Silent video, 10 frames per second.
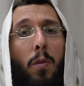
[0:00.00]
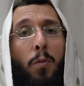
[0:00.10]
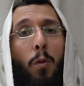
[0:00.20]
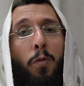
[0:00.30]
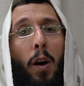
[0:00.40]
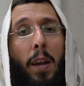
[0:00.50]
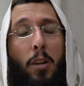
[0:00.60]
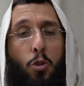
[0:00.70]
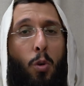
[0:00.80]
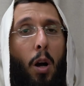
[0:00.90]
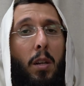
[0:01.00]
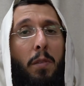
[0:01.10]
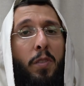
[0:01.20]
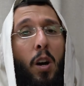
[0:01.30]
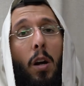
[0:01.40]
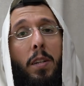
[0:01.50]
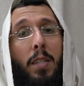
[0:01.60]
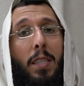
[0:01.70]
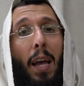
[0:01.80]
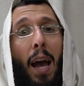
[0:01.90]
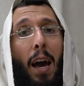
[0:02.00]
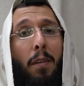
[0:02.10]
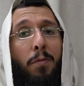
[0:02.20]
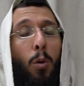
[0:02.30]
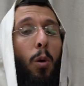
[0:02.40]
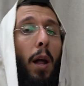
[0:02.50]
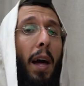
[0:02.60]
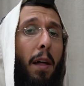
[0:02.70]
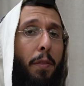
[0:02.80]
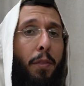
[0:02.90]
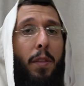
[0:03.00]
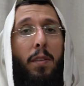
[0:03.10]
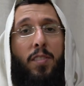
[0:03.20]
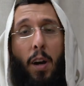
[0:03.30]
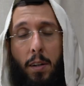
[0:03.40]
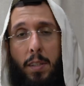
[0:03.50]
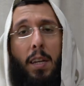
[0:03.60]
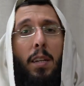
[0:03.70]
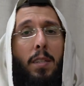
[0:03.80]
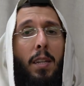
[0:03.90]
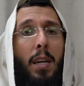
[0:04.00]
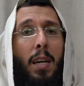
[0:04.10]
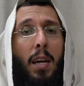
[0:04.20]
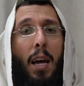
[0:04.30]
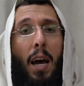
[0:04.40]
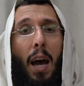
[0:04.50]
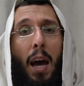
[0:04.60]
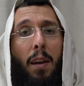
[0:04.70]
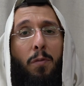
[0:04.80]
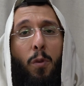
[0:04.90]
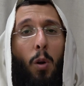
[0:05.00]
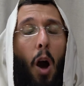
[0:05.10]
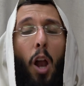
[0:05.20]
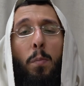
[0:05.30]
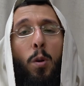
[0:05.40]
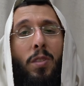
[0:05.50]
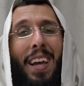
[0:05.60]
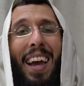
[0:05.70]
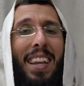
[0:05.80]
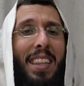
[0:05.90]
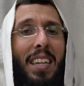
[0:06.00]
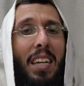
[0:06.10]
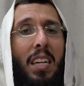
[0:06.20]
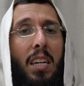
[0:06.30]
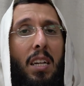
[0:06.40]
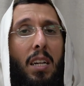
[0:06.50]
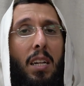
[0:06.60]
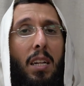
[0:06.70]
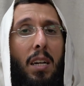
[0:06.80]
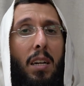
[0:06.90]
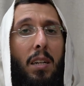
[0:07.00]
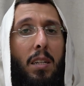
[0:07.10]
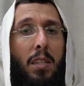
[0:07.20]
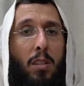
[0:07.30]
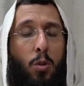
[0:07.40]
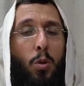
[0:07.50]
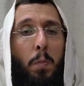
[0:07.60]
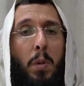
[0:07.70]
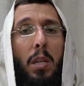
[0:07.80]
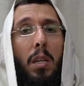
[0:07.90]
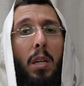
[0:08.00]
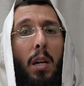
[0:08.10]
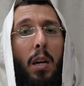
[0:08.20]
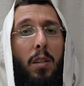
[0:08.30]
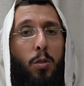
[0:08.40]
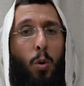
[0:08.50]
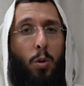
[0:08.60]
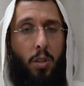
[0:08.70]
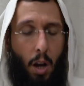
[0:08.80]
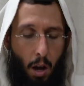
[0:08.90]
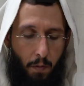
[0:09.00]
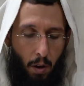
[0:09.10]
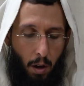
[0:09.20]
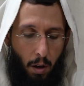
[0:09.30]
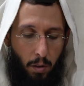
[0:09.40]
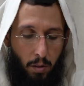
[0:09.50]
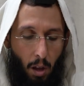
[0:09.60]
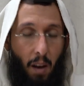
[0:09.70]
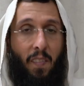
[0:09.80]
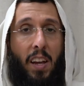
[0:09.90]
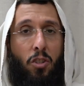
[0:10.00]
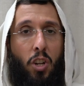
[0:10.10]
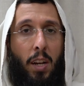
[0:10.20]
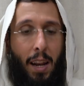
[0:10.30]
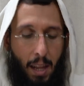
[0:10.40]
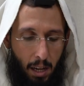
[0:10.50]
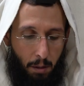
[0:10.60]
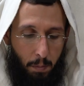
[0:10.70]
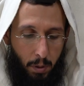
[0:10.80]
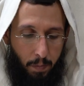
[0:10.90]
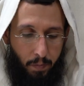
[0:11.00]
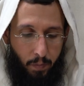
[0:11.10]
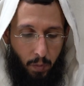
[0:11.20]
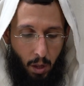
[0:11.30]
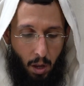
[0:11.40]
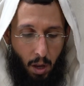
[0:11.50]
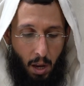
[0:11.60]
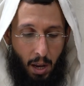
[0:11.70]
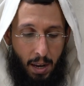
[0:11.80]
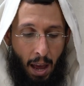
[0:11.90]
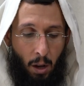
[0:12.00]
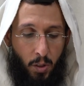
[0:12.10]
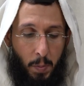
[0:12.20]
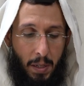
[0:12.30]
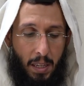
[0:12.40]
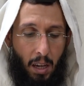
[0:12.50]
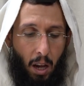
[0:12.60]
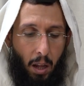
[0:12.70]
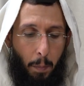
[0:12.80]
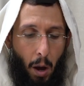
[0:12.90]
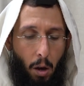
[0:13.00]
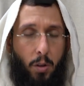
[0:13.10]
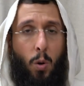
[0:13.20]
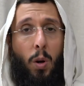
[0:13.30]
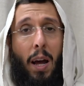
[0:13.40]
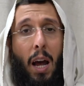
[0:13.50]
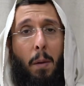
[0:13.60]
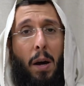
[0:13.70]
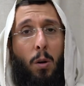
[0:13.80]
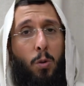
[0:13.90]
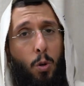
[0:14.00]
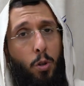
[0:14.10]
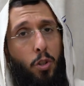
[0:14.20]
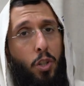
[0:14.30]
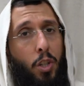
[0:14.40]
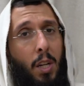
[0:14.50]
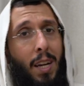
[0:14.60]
for financial difficulties they have, for health success, and for almost anything, uh, this could be a source of uh, salvation and help. Now, speaking about Orachaim HaKadosh,